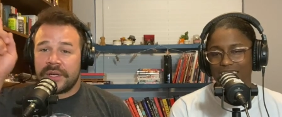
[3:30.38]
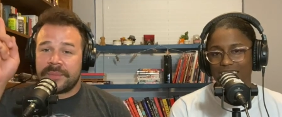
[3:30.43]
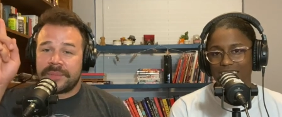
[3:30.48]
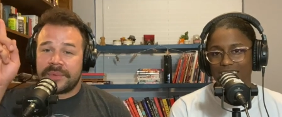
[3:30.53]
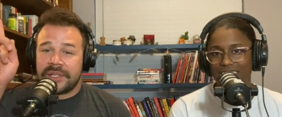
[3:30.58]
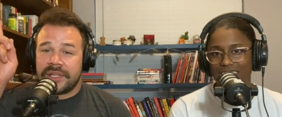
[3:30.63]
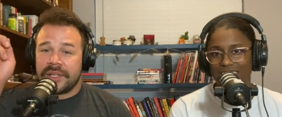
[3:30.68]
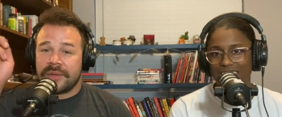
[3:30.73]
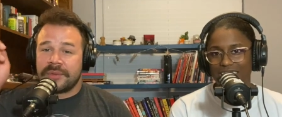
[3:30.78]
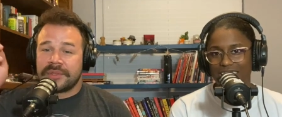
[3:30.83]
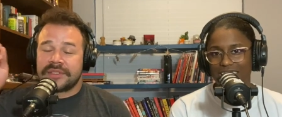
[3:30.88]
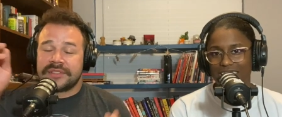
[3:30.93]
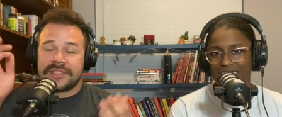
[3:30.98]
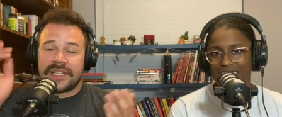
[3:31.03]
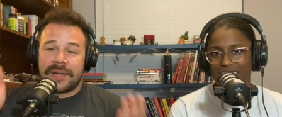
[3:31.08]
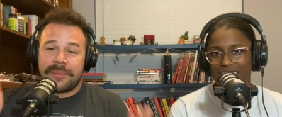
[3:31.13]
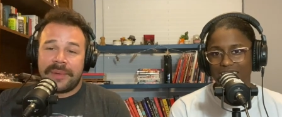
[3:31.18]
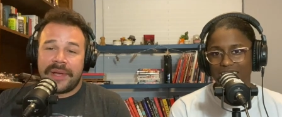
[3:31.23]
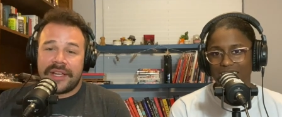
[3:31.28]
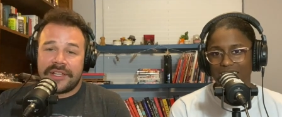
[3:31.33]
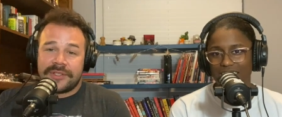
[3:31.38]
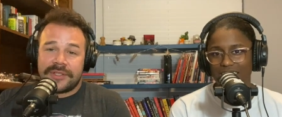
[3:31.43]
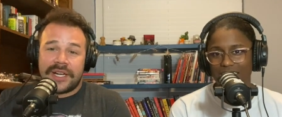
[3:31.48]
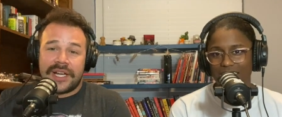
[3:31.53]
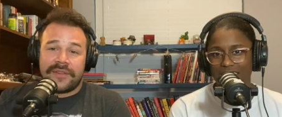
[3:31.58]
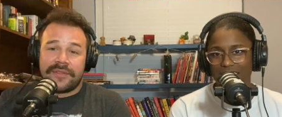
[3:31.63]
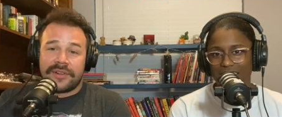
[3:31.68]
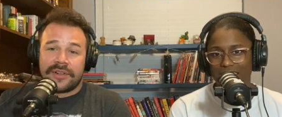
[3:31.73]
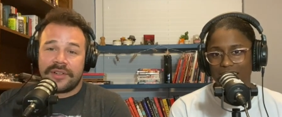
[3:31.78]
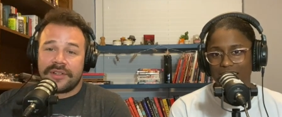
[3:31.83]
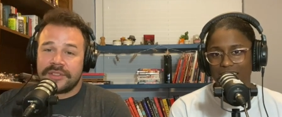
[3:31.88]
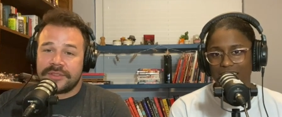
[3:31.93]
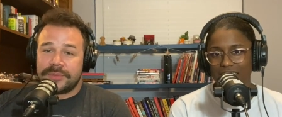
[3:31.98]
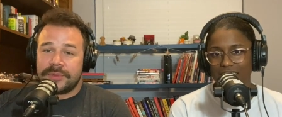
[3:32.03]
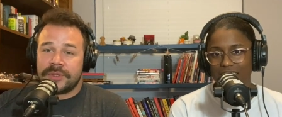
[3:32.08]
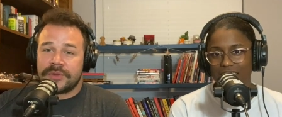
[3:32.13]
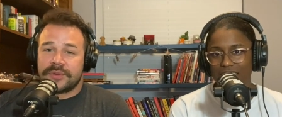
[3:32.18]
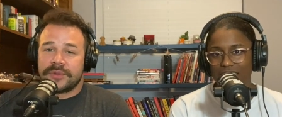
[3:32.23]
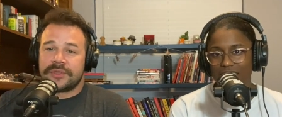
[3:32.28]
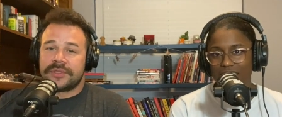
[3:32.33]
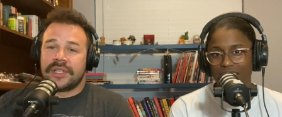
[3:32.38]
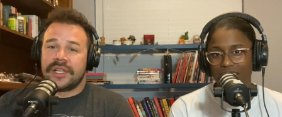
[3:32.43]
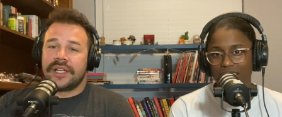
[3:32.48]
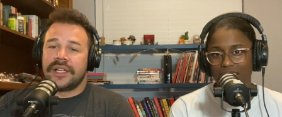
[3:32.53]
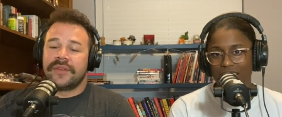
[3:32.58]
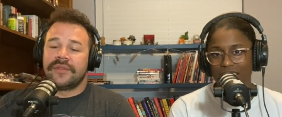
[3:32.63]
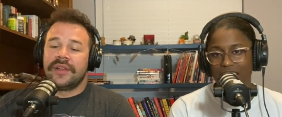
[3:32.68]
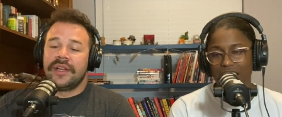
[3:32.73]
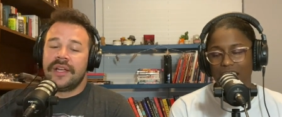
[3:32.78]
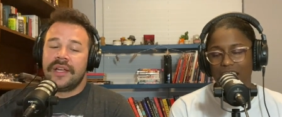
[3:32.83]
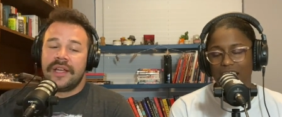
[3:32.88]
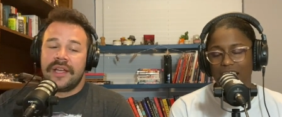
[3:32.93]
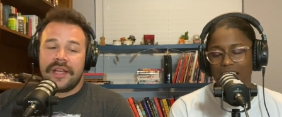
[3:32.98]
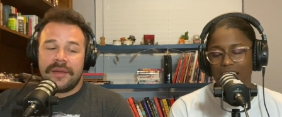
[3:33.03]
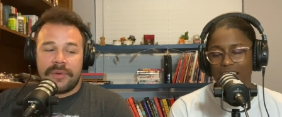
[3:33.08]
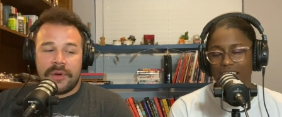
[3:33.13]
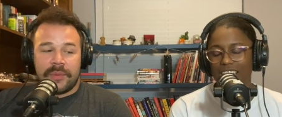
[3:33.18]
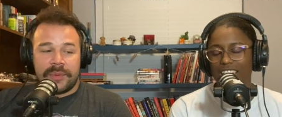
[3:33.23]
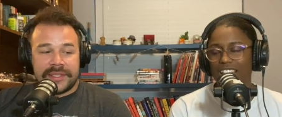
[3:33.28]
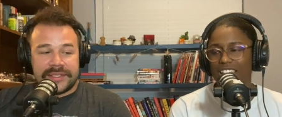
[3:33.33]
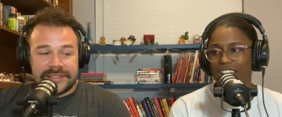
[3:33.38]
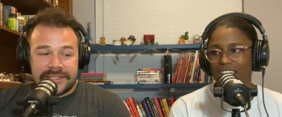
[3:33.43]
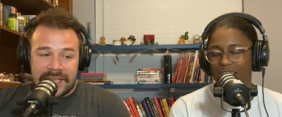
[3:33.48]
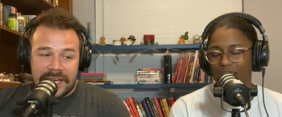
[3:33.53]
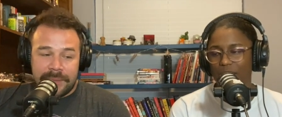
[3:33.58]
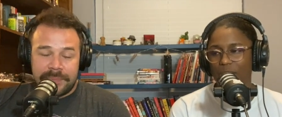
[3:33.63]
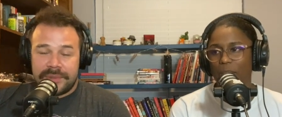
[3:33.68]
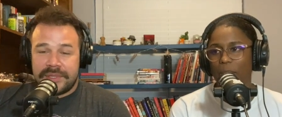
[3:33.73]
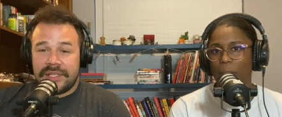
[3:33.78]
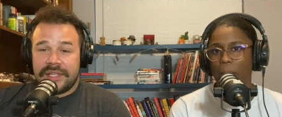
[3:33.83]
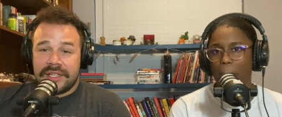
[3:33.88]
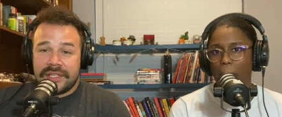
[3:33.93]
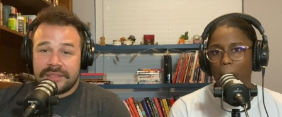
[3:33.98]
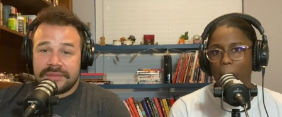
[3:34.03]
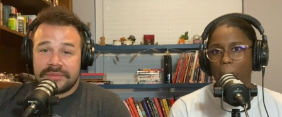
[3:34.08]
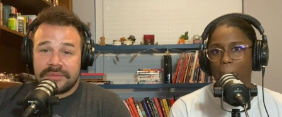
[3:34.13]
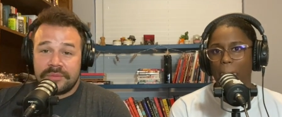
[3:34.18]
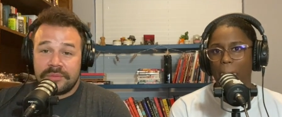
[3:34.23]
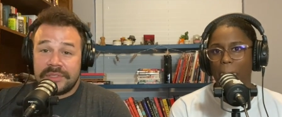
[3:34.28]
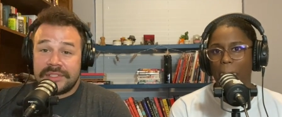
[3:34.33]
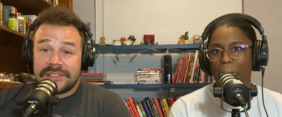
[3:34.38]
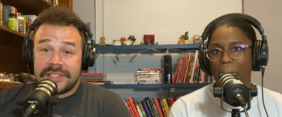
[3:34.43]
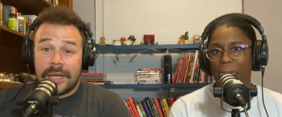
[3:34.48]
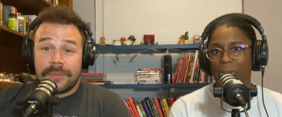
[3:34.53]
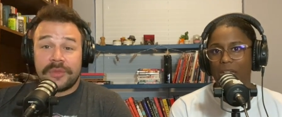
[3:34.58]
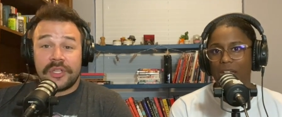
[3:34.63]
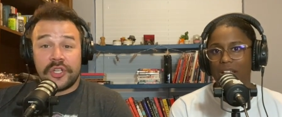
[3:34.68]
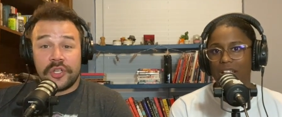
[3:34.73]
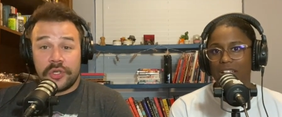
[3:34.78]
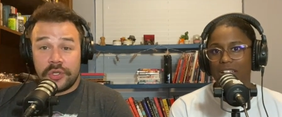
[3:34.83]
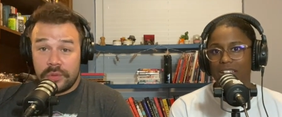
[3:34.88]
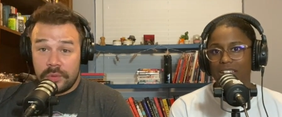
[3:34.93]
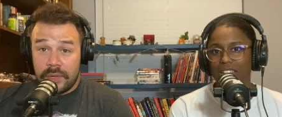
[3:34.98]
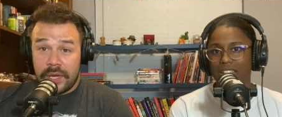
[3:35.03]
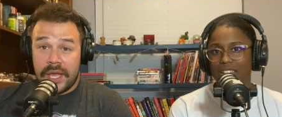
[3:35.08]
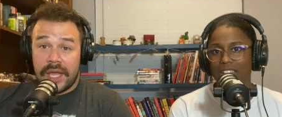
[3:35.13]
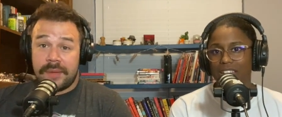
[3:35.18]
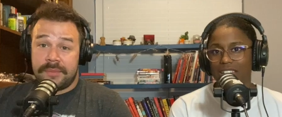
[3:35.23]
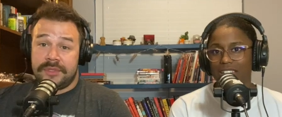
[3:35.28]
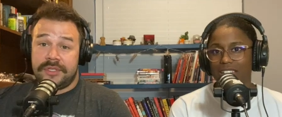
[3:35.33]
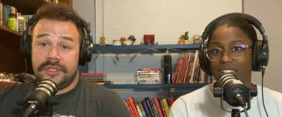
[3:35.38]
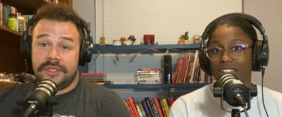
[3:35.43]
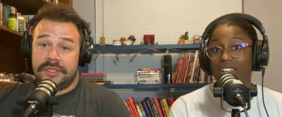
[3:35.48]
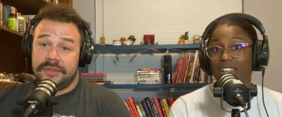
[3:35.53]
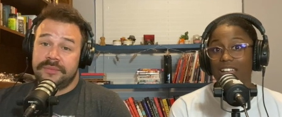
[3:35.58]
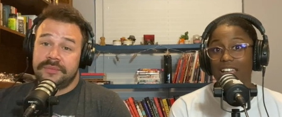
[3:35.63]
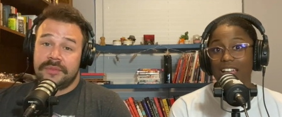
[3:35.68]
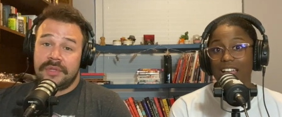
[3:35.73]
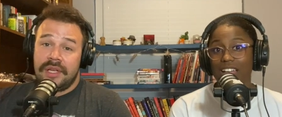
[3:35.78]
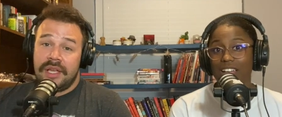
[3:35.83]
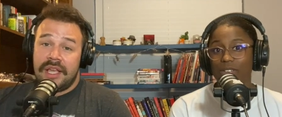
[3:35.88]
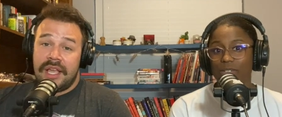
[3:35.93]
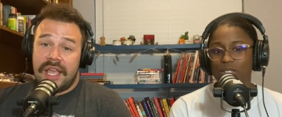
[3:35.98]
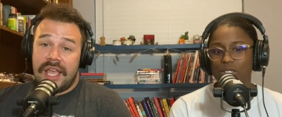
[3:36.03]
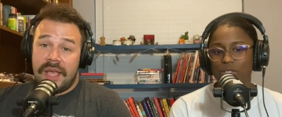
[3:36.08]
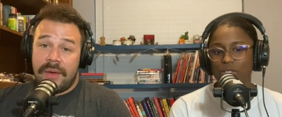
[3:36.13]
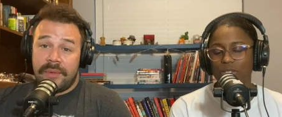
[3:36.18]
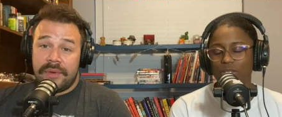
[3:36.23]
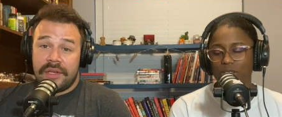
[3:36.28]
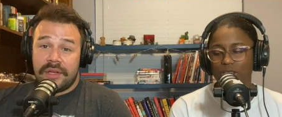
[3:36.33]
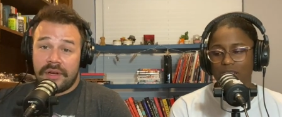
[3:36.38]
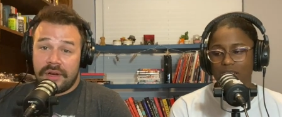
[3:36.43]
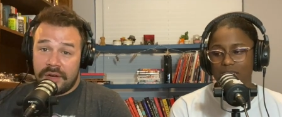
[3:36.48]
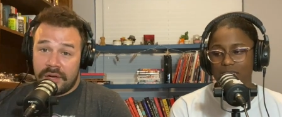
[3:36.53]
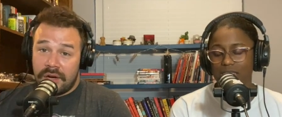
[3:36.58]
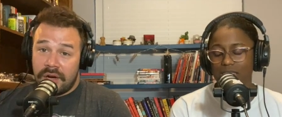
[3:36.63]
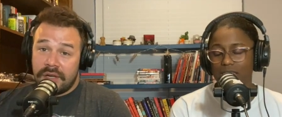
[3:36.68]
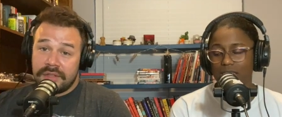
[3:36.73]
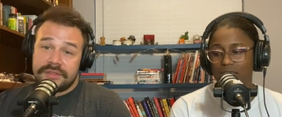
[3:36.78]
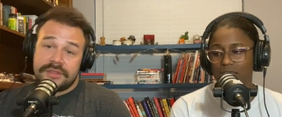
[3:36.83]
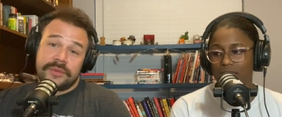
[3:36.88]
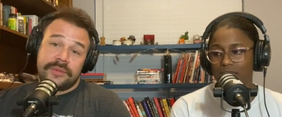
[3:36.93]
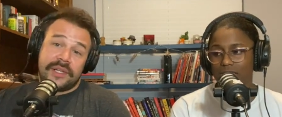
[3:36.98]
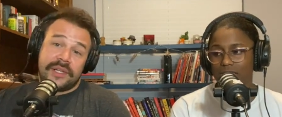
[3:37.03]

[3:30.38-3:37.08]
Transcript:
Speaker 1: there, which is not a bad drive at all. It was a beautiful drive. Yeah. But when we stopped there, we stopped in New Hampshire. Yeah, it was and really we nice. also ran